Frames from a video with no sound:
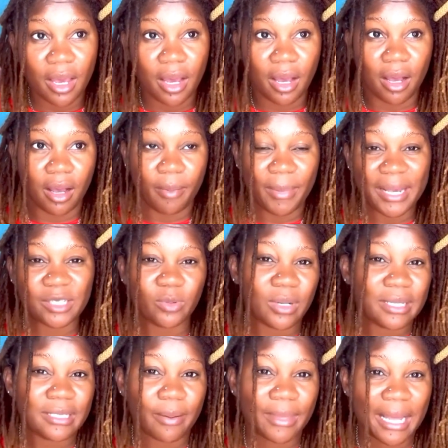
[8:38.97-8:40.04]
As well
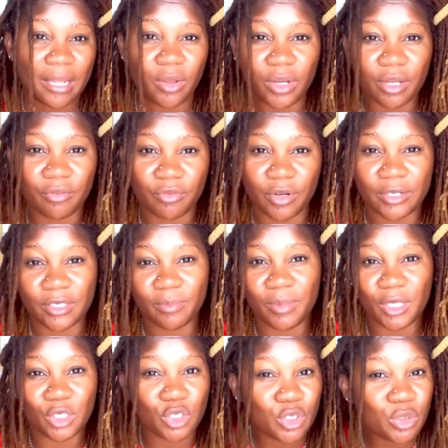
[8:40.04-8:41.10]
as I'm not looking for it to be
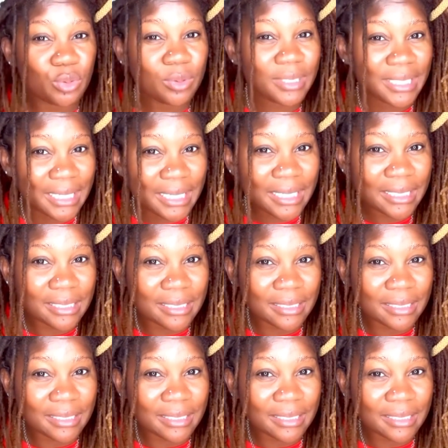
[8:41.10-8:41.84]
too neat.